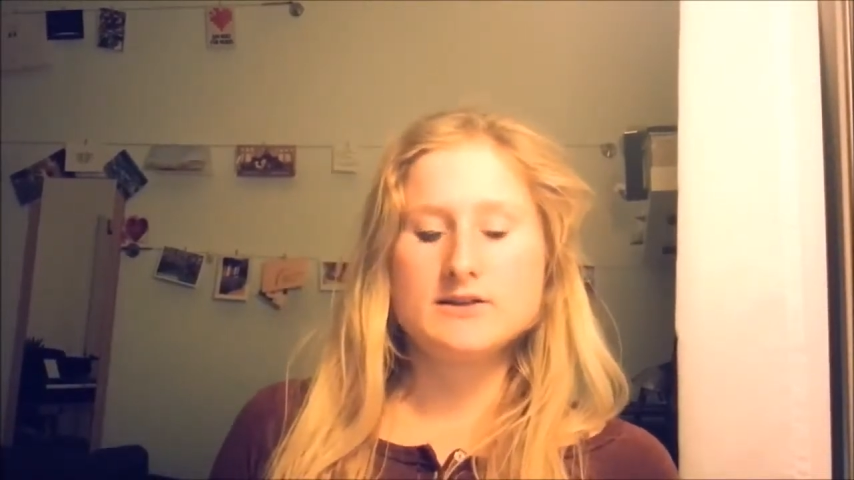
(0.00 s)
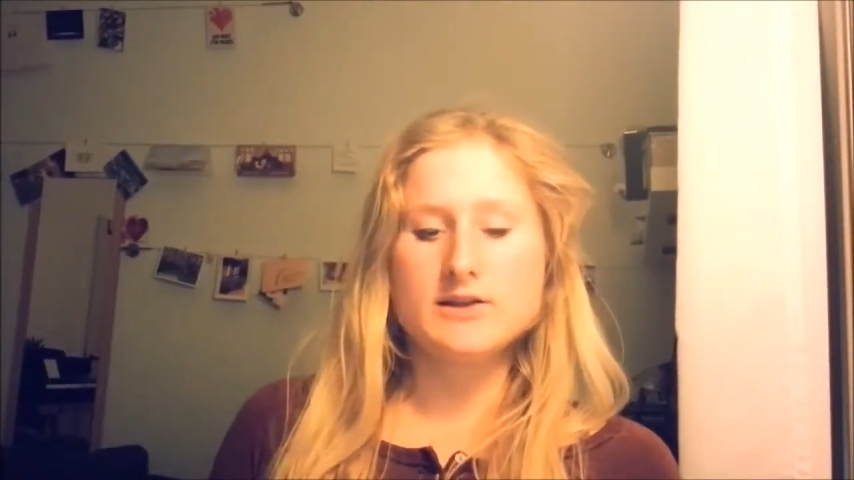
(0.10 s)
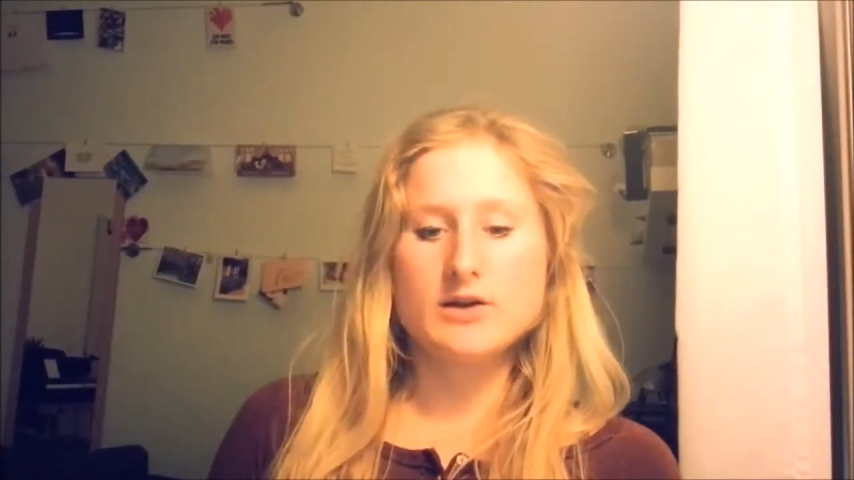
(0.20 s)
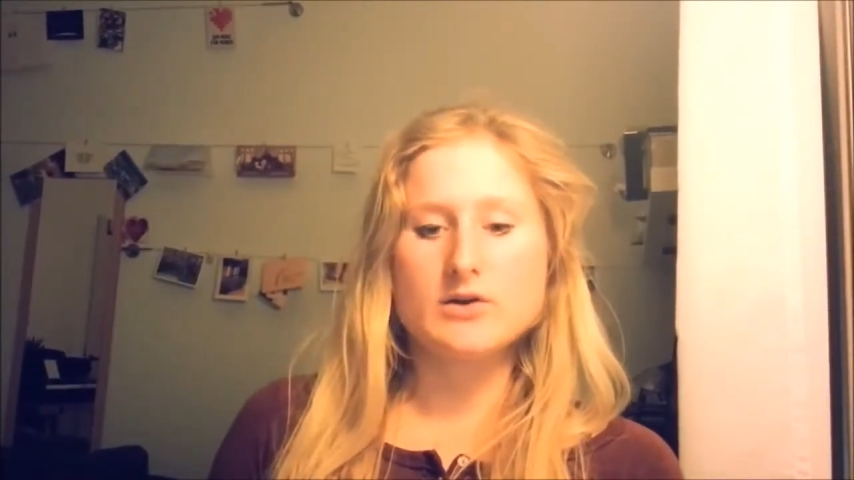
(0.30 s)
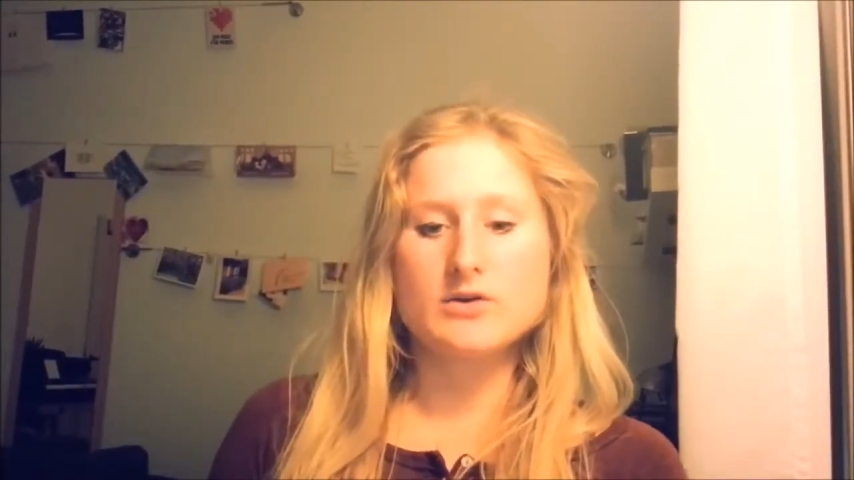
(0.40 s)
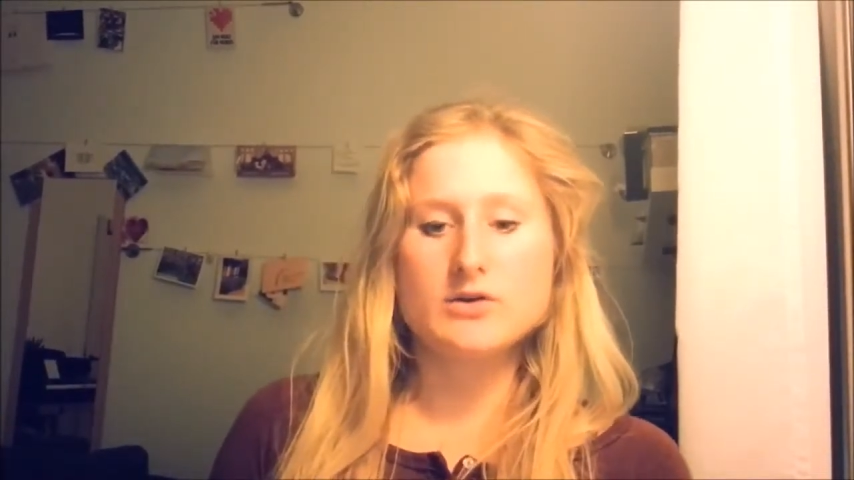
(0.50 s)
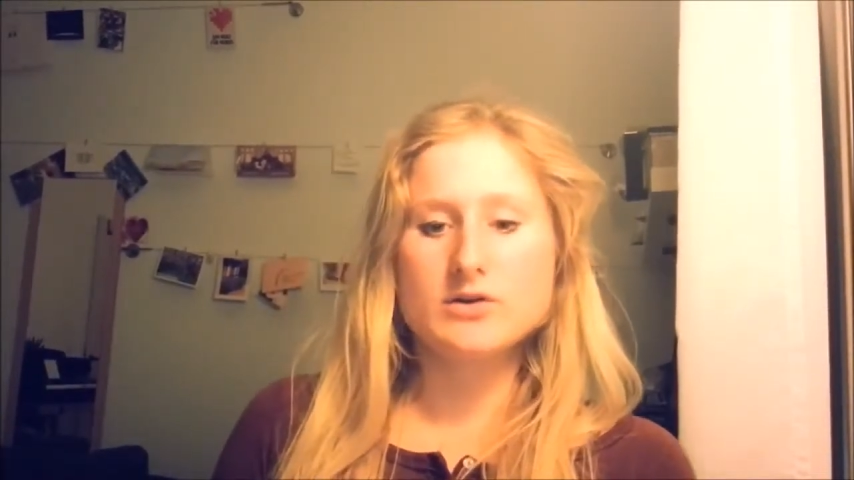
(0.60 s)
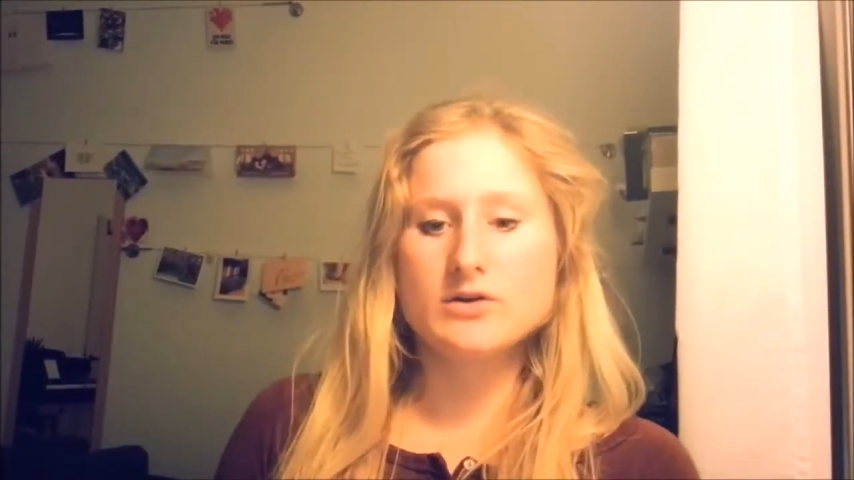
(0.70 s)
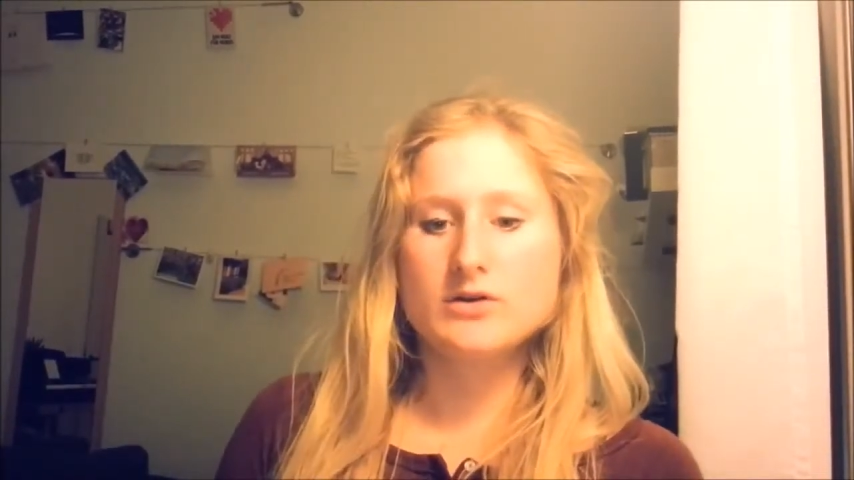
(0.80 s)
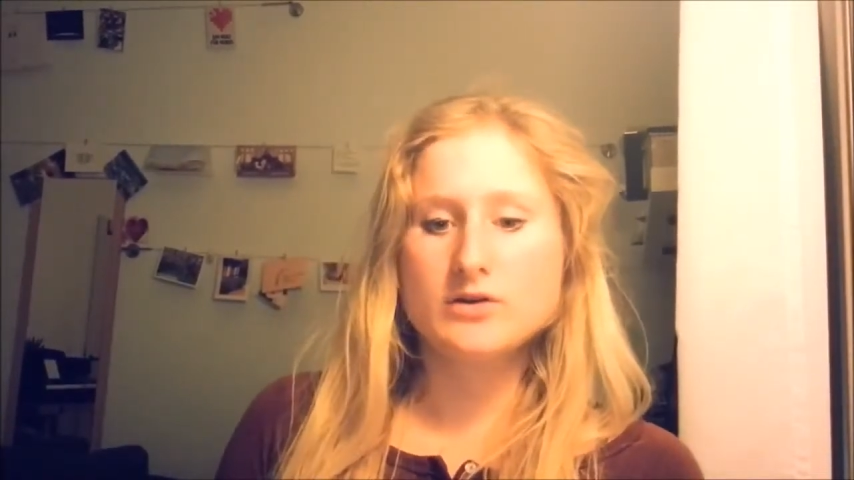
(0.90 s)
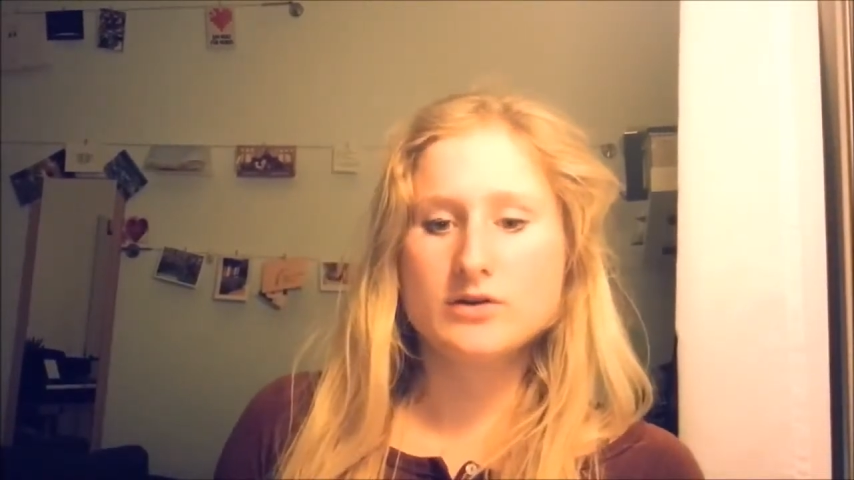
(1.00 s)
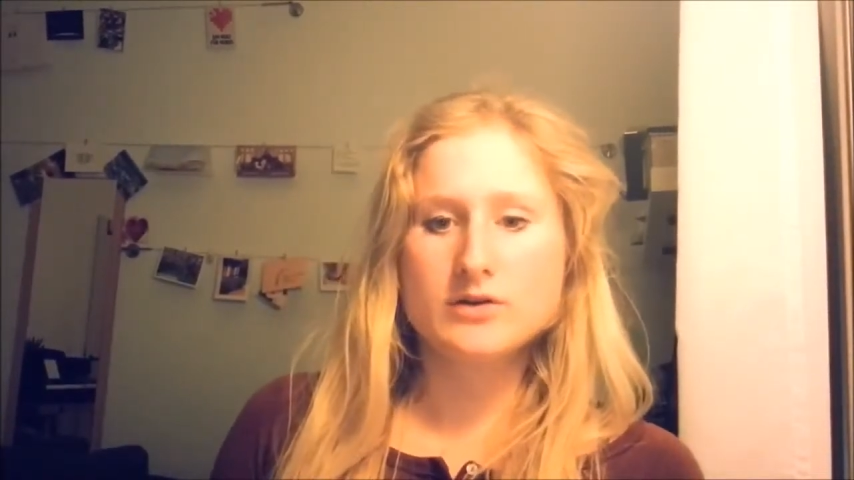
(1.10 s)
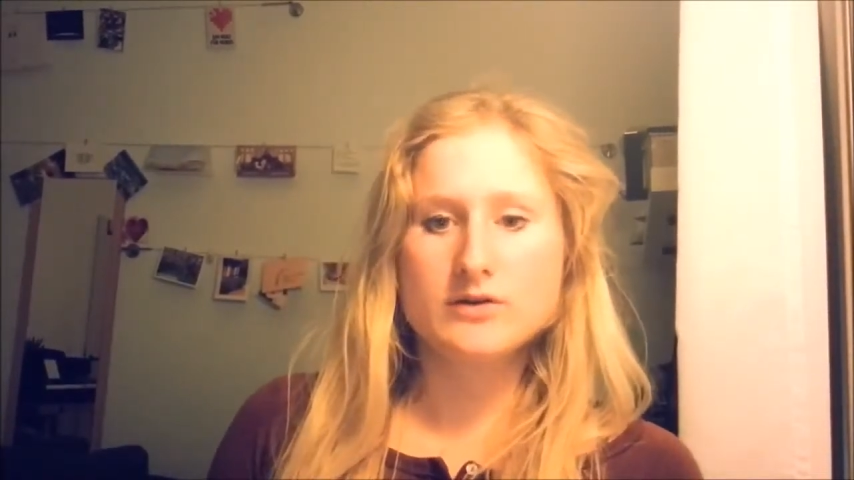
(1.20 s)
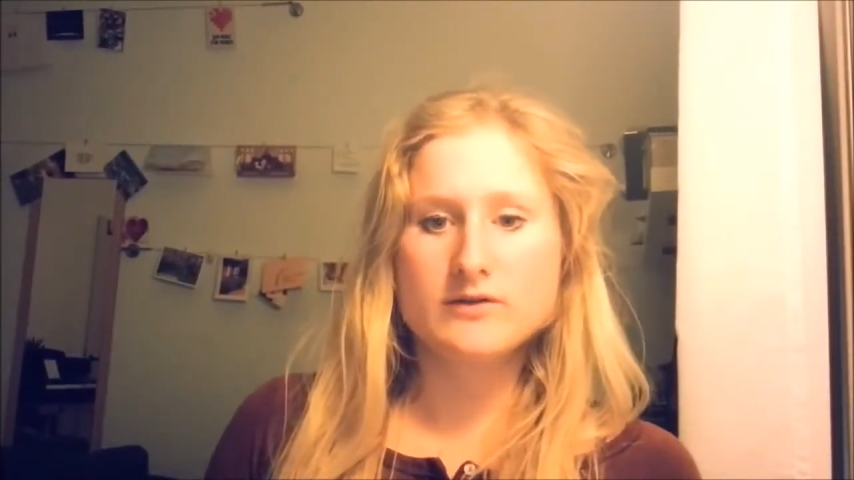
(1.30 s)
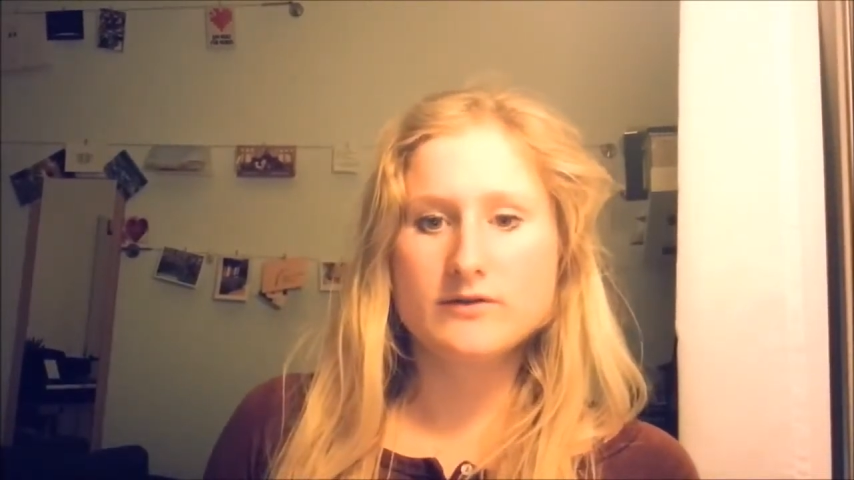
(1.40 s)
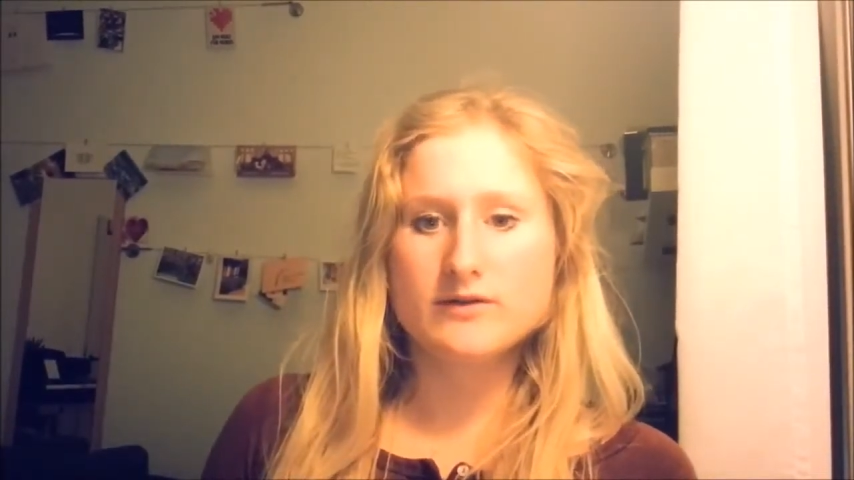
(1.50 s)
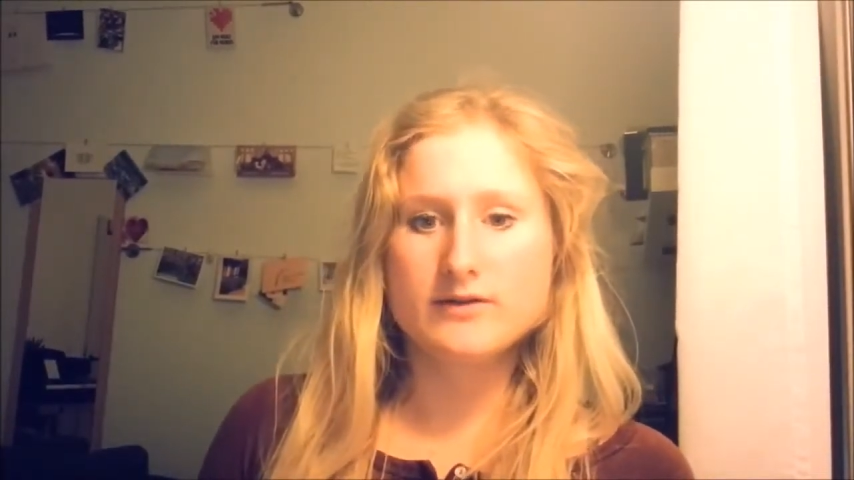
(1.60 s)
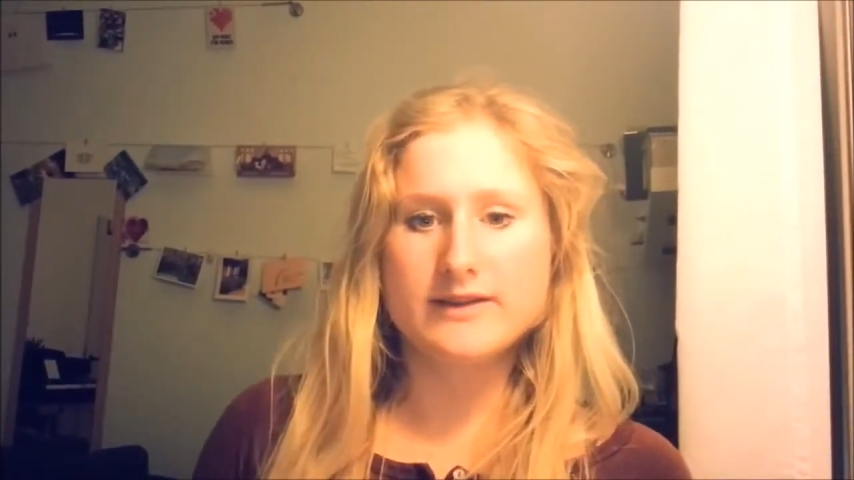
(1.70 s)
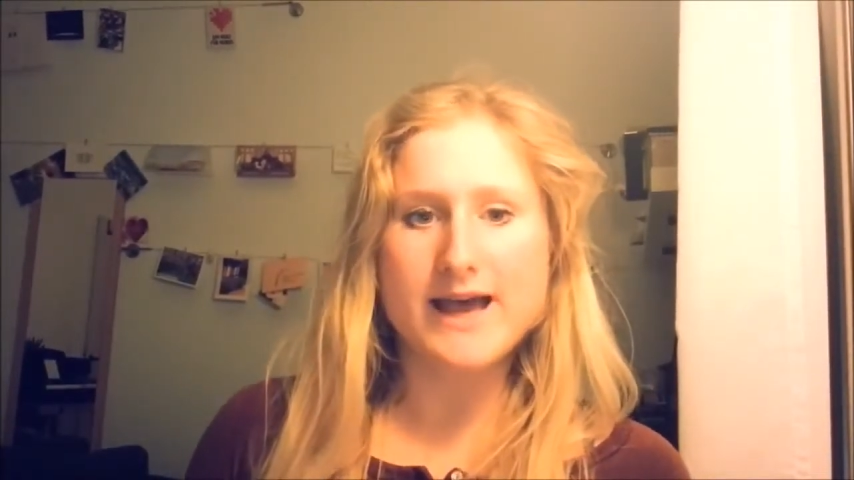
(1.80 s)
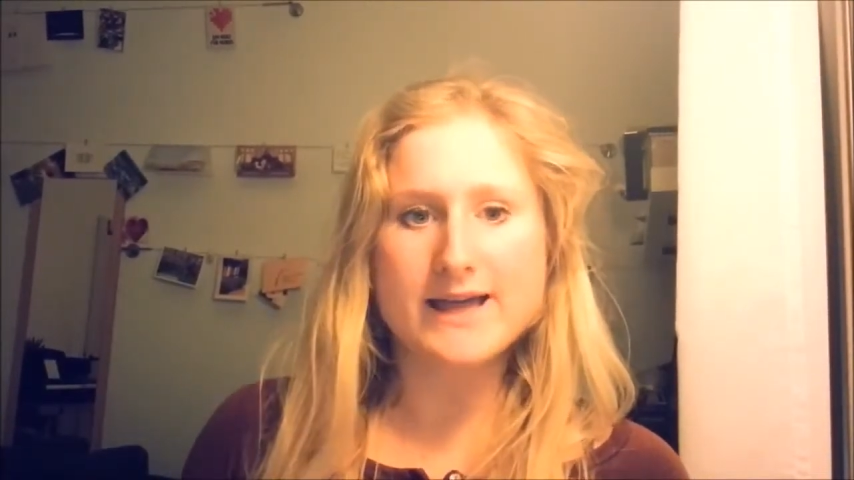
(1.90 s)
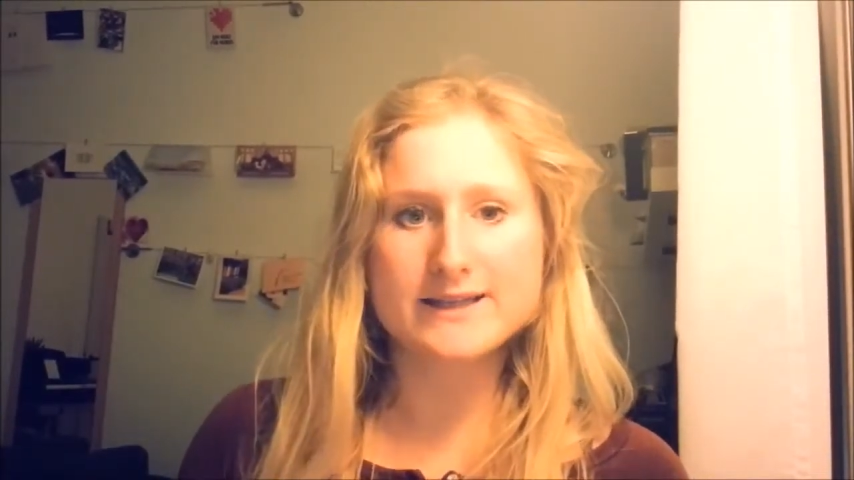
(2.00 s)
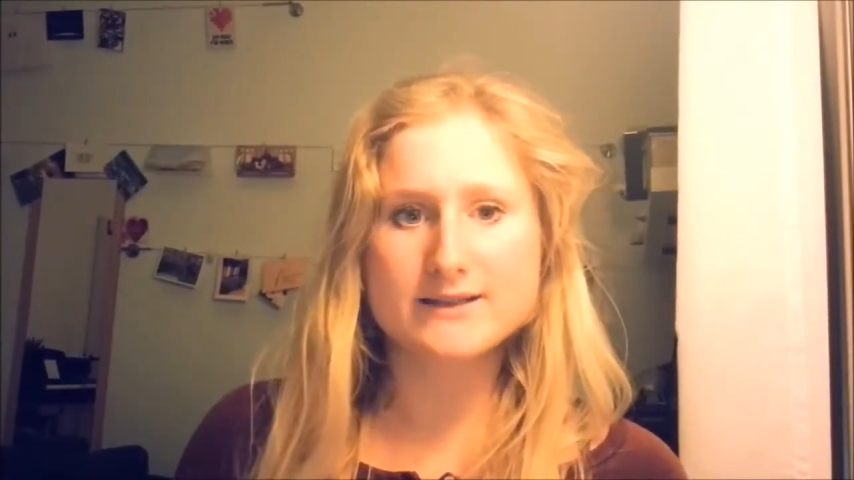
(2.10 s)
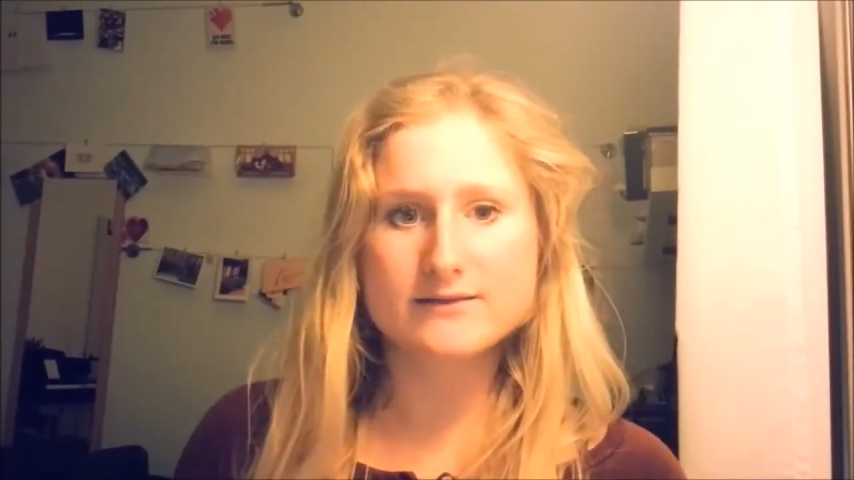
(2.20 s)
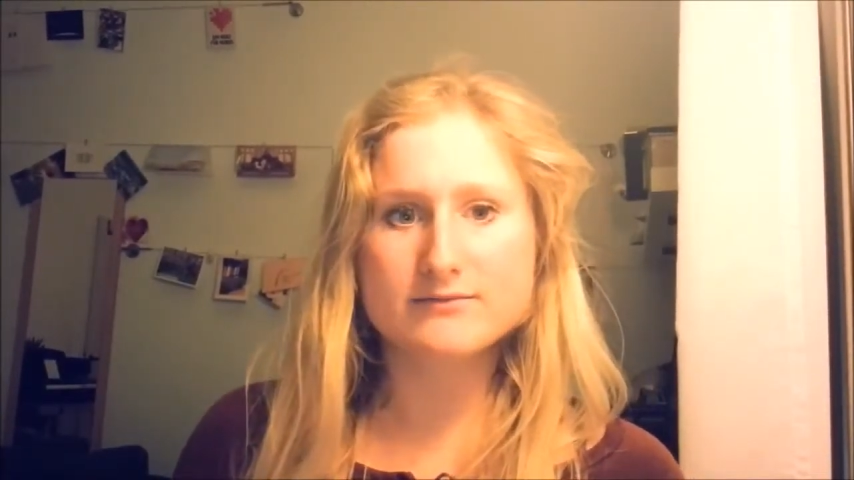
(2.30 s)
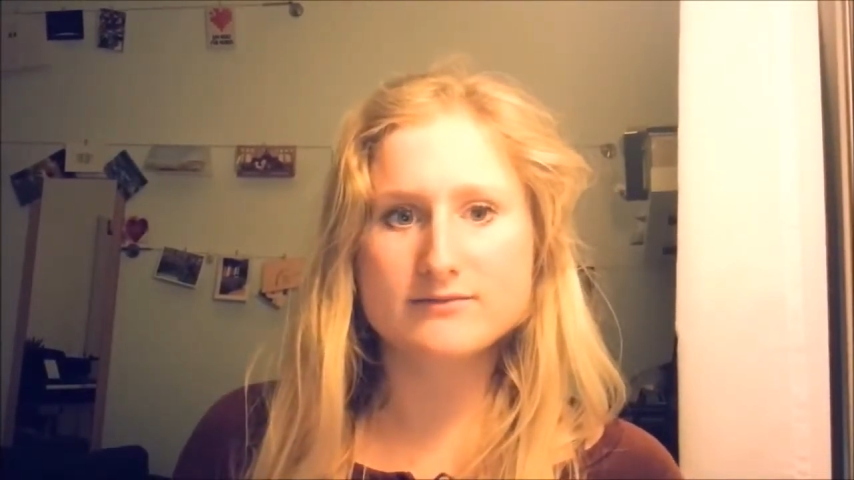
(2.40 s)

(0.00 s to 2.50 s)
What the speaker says: so that